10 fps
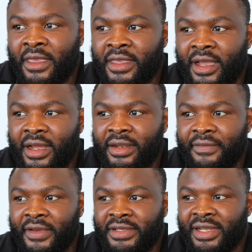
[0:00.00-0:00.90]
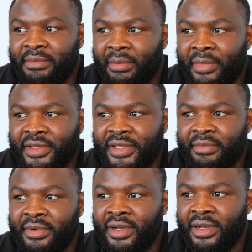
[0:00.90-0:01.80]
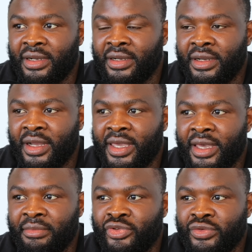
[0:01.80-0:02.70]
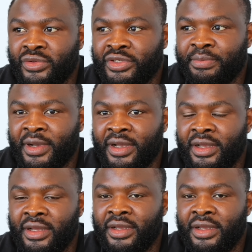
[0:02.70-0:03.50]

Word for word: Yeah, the first time I met him, I came to Spa.